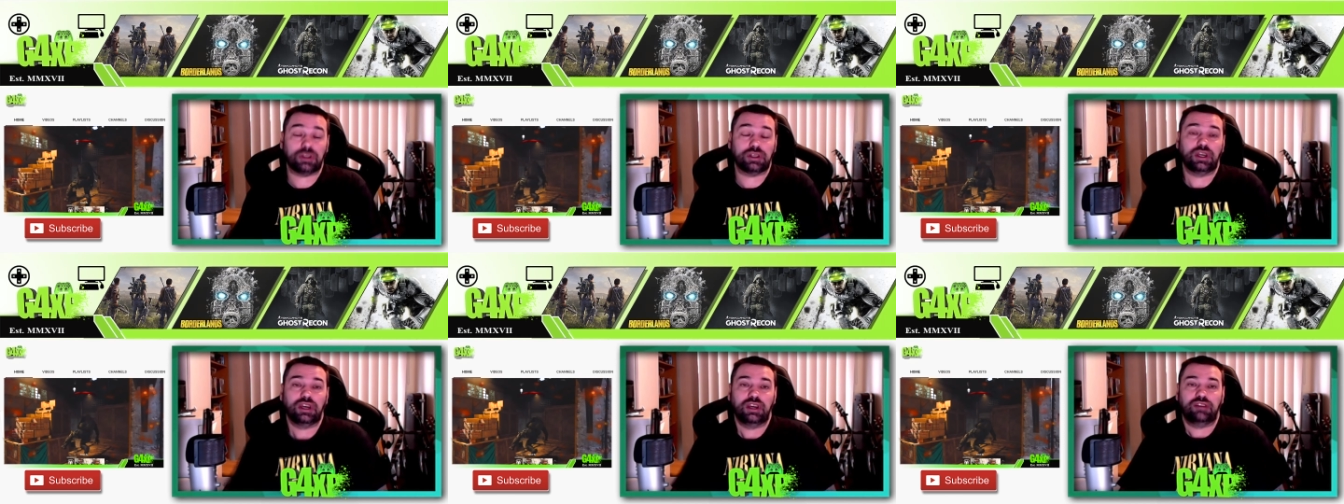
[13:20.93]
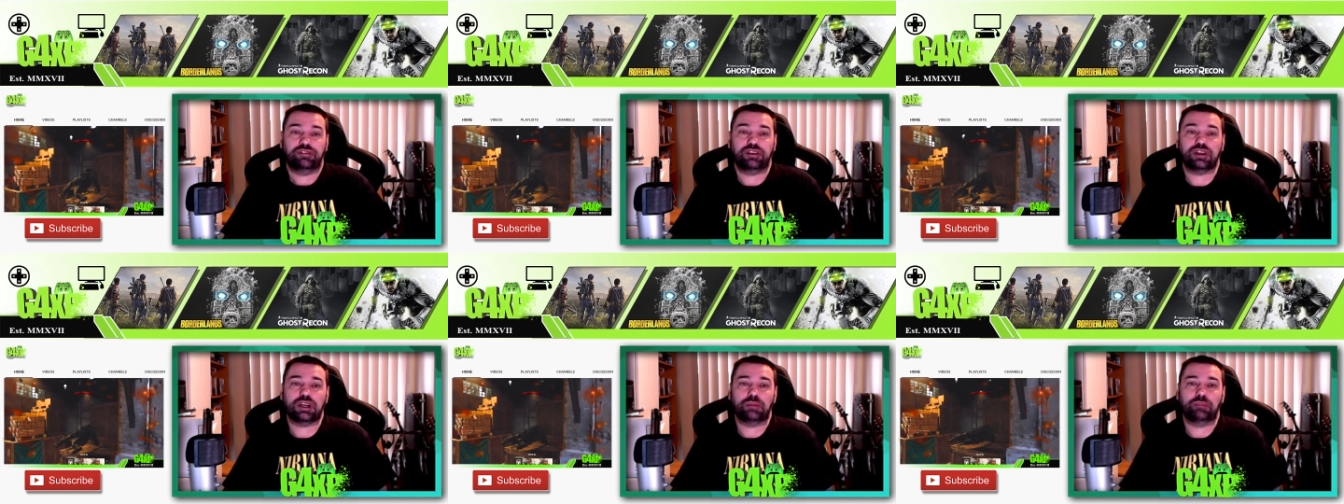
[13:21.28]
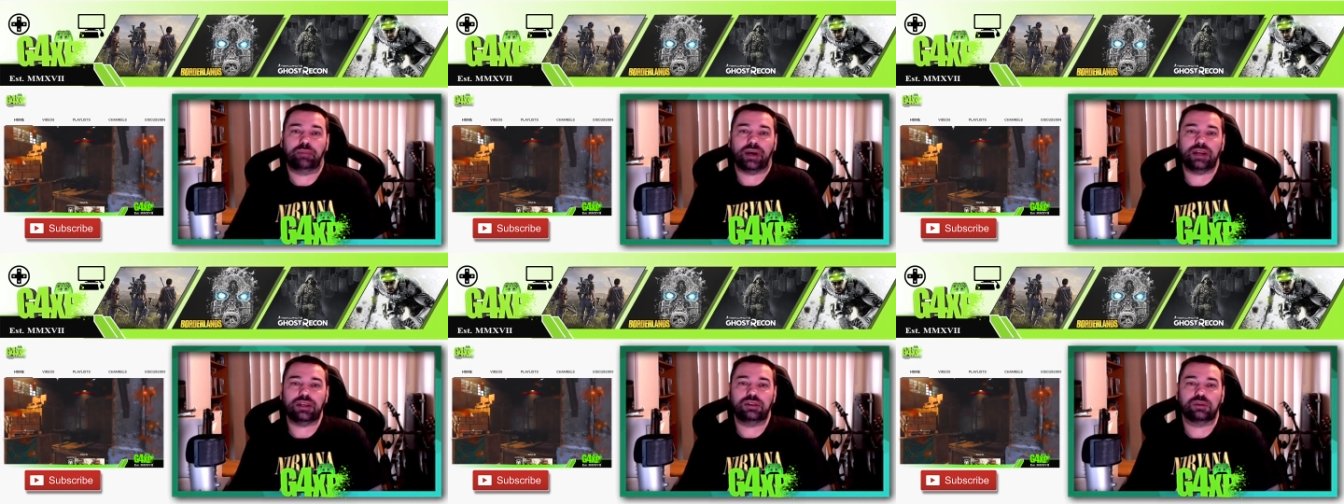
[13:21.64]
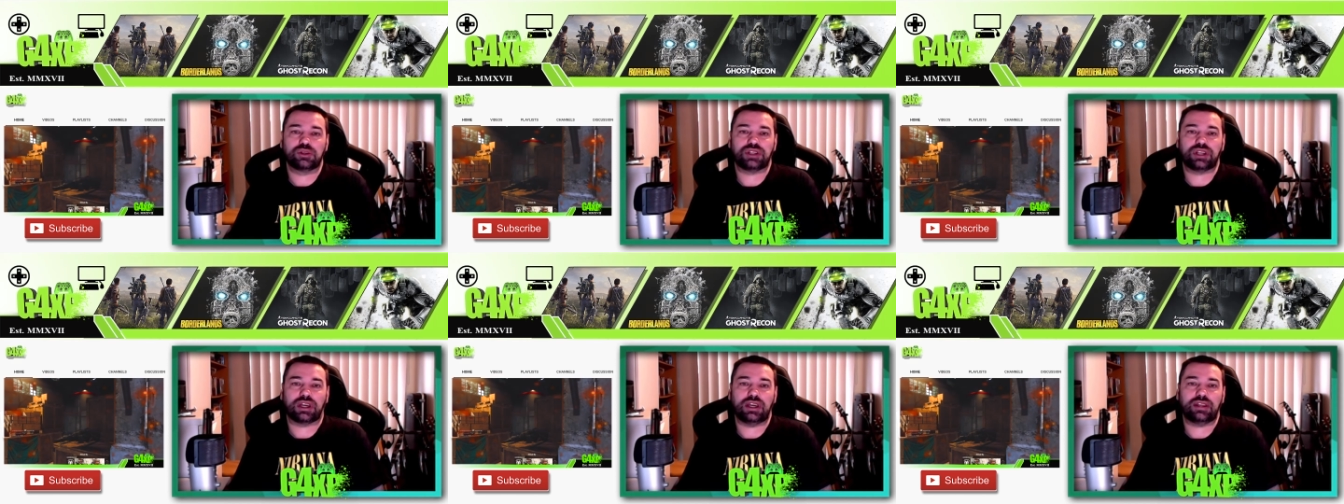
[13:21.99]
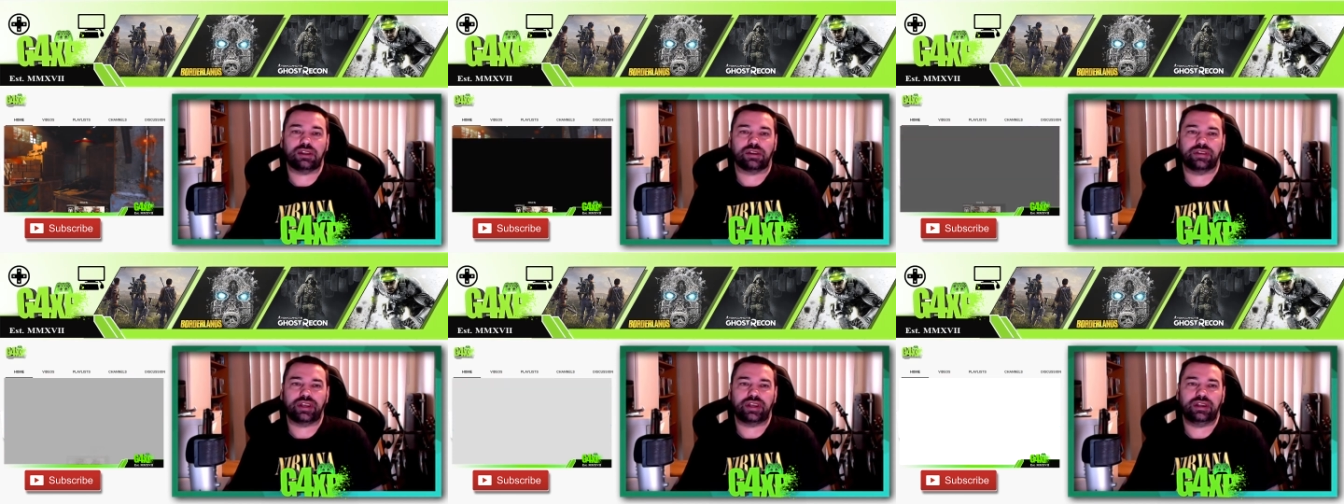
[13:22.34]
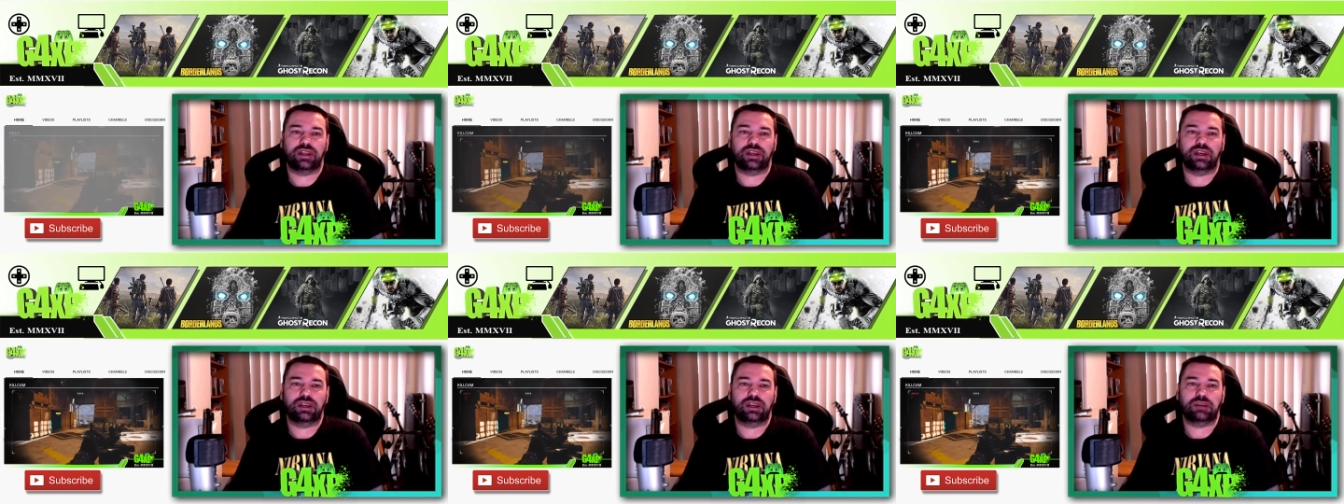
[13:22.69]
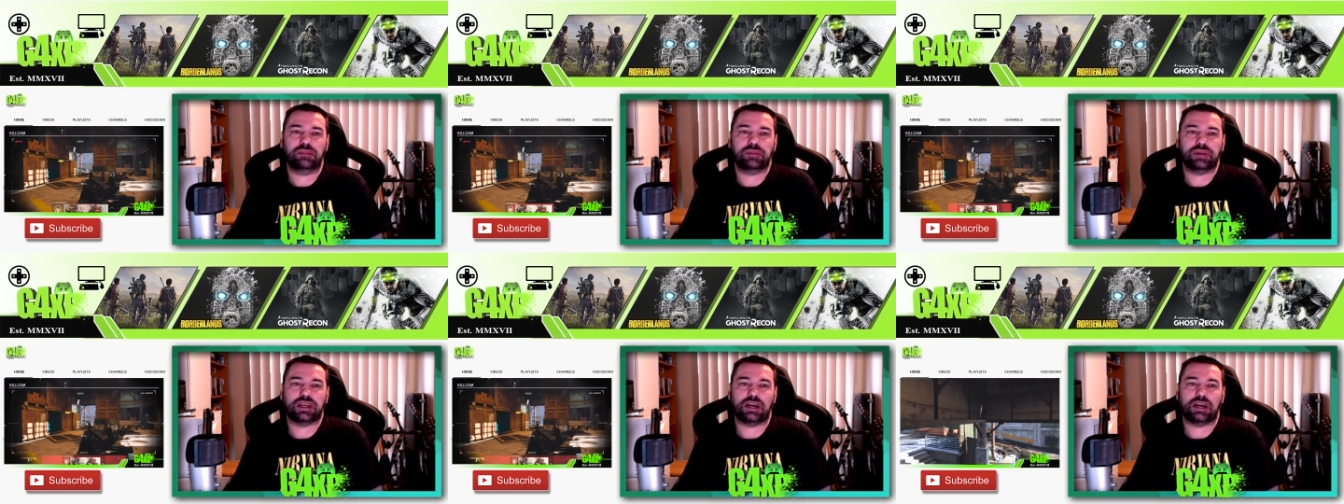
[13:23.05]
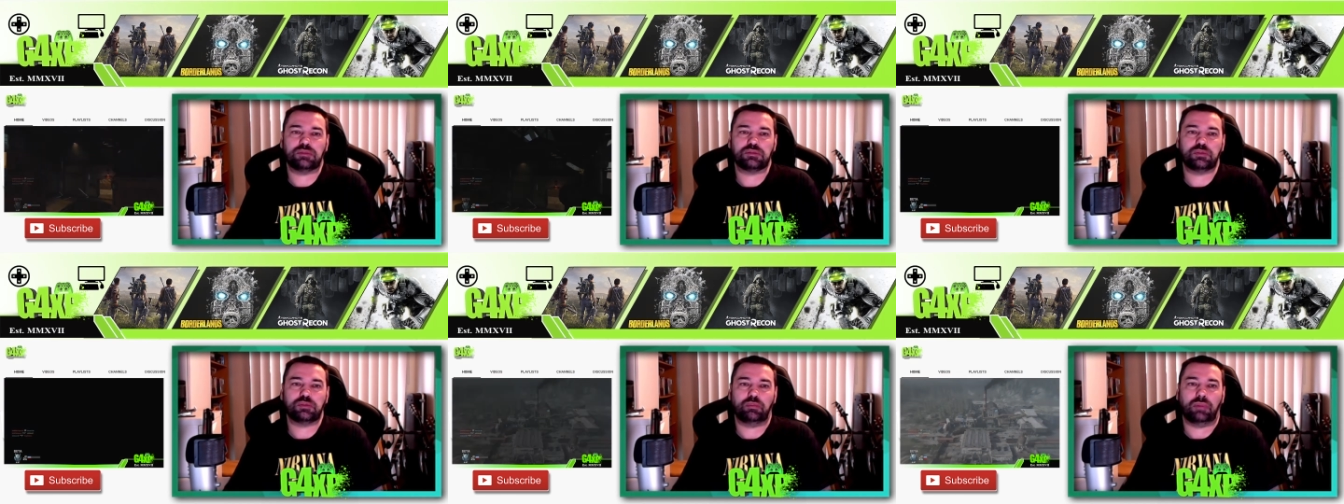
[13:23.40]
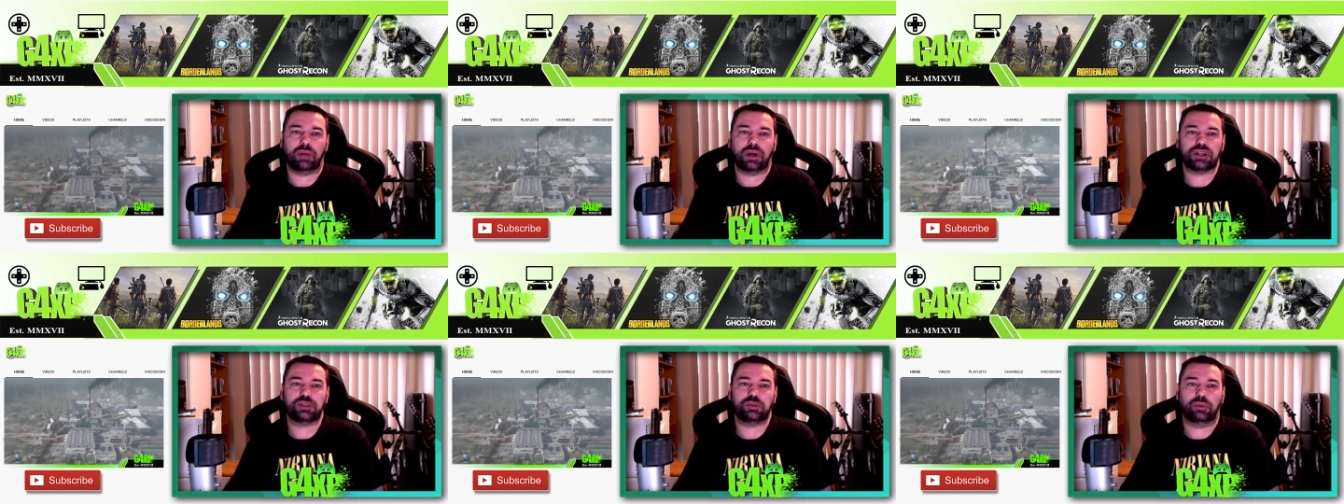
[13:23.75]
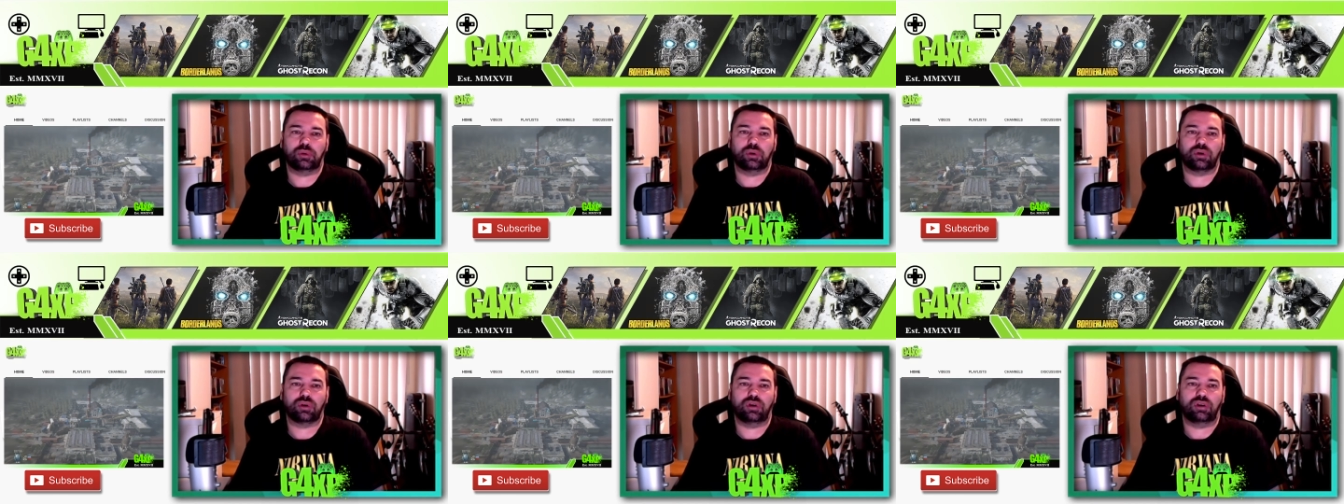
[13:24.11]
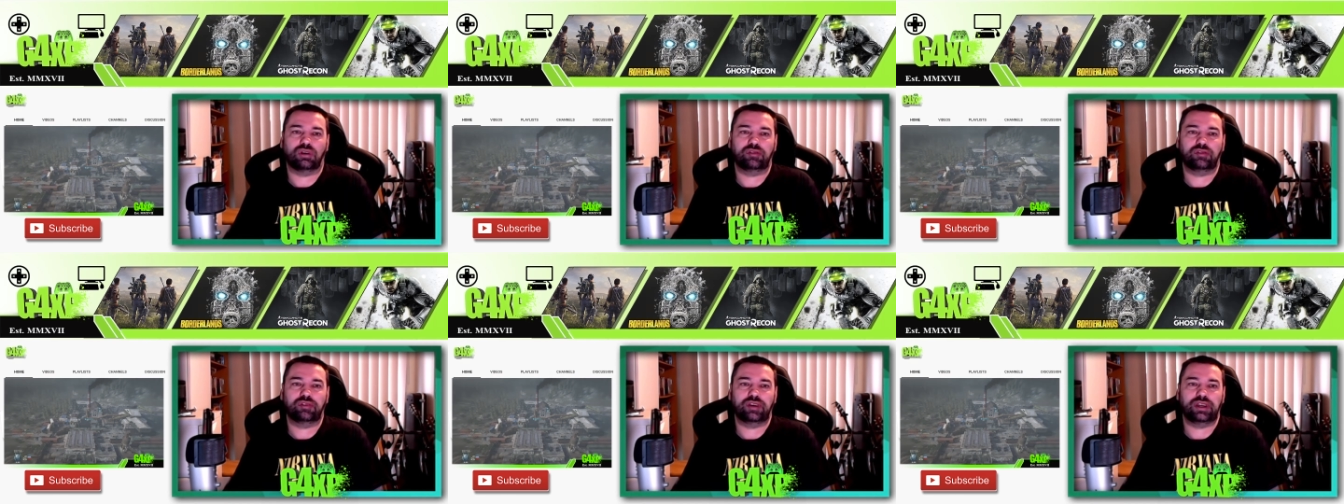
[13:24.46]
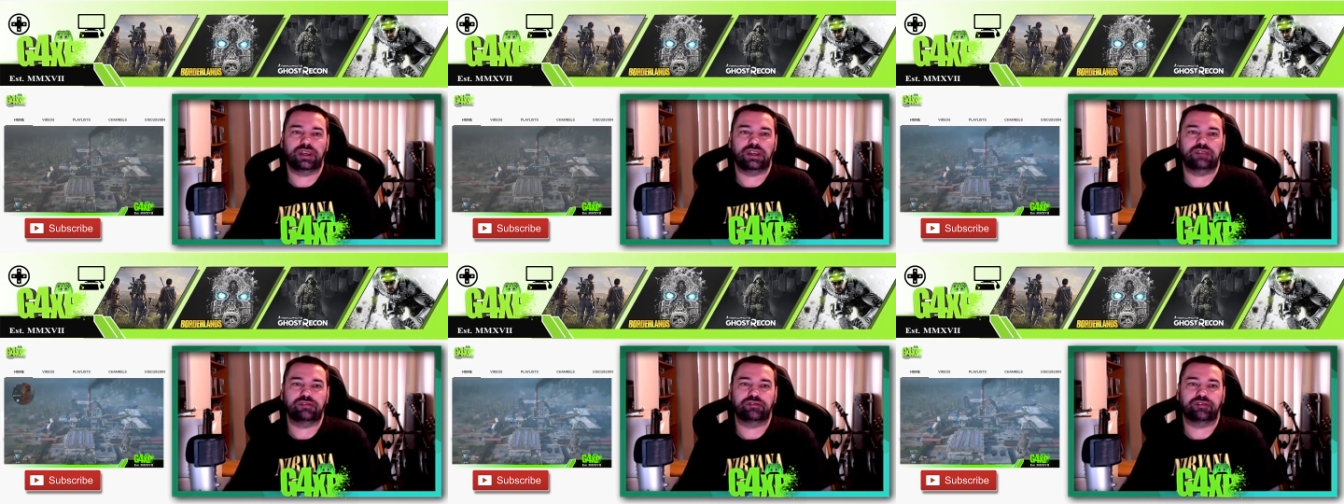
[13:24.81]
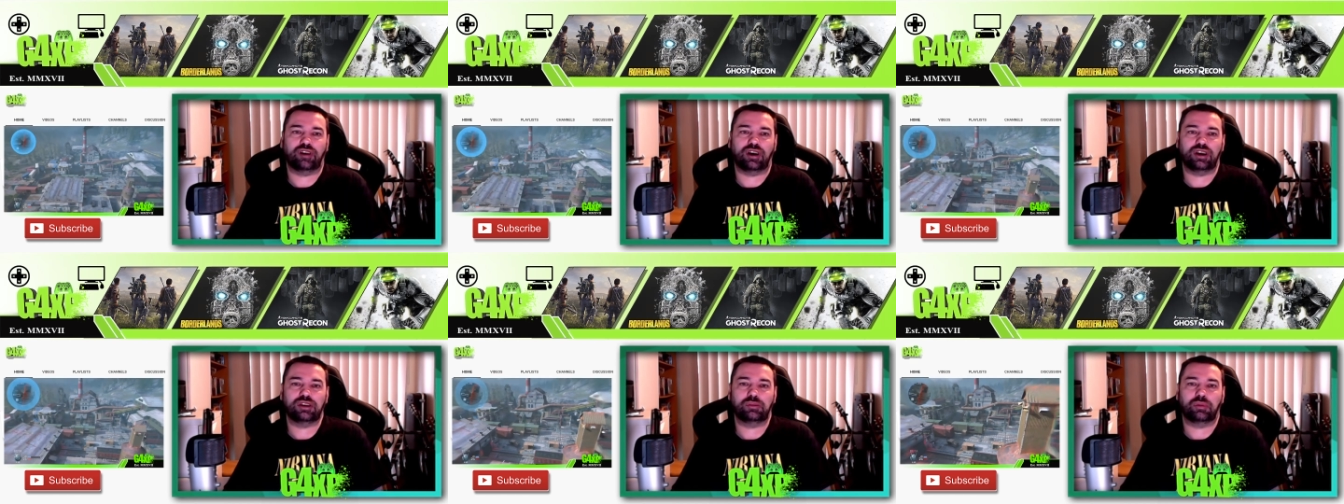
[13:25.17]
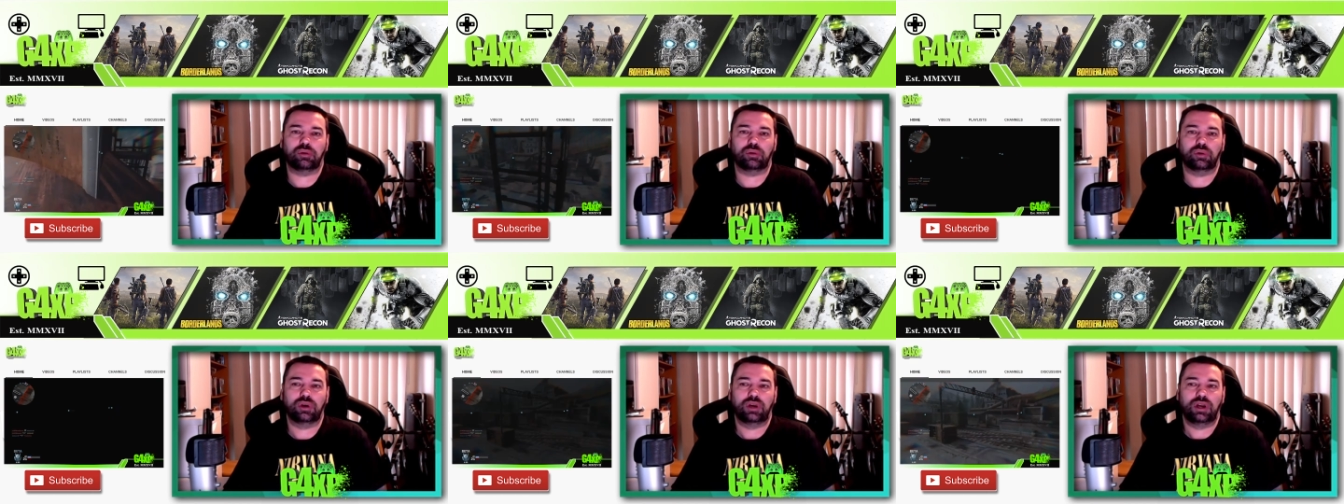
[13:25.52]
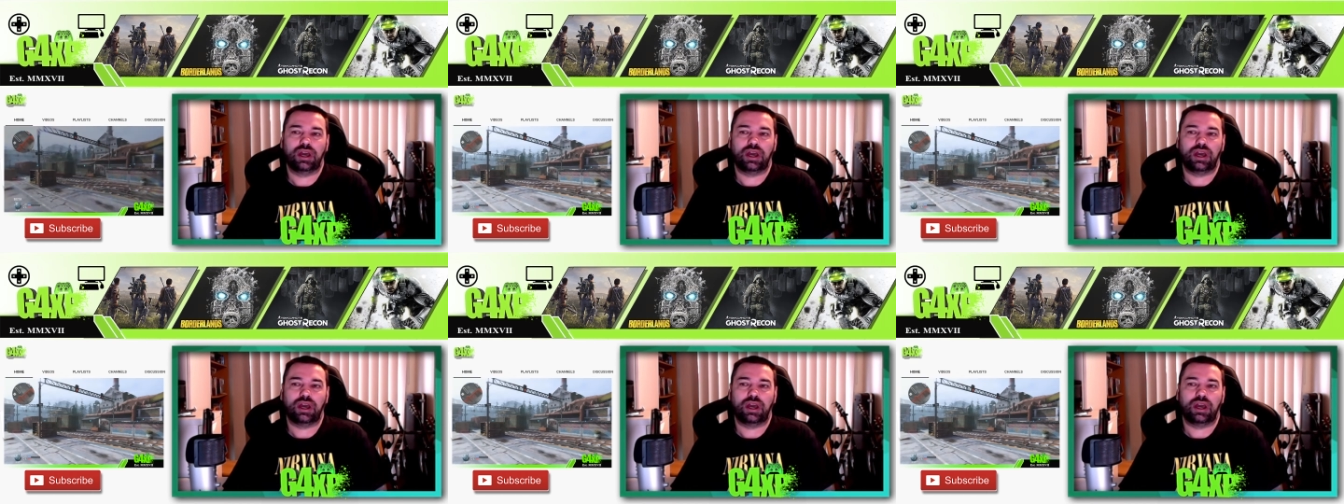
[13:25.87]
if you combine those together, then it becomes much more of a viable